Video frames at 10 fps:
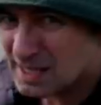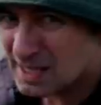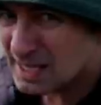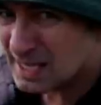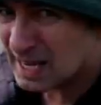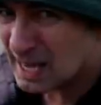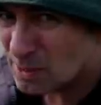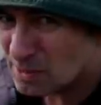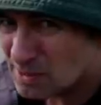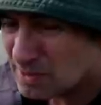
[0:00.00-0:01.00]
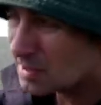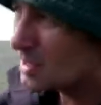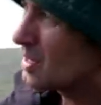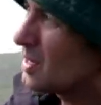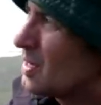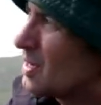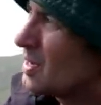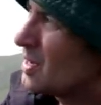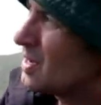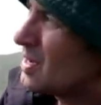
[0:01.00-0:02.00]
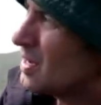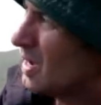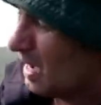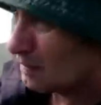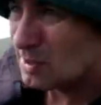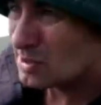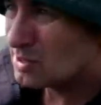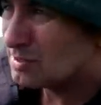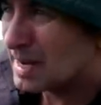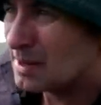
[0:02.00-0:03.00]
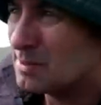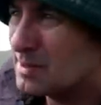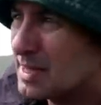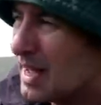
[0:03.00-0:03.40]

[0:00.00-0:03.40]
in the clouds. I've looked around